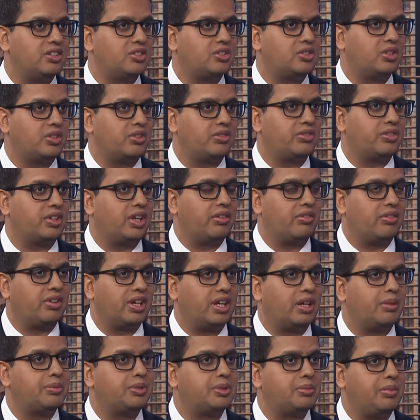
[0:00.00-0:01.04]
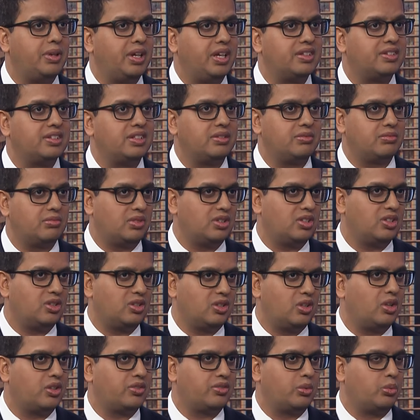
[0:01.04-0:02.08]
tenants sort of giving up space and
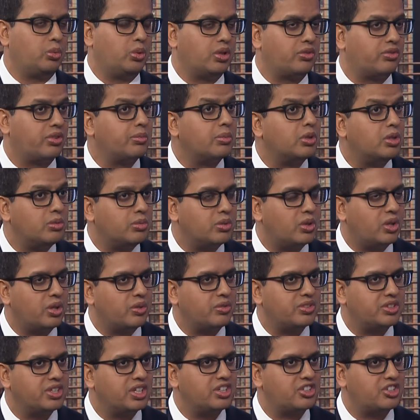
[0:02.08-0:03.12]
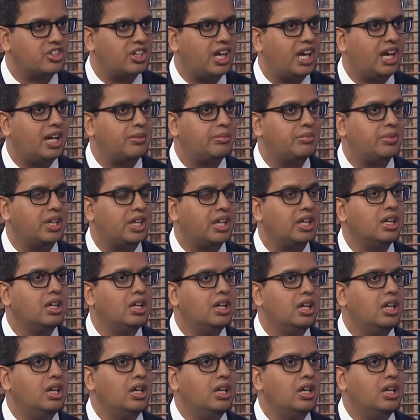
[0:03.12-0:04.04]
a lot of the work from home conversation happening.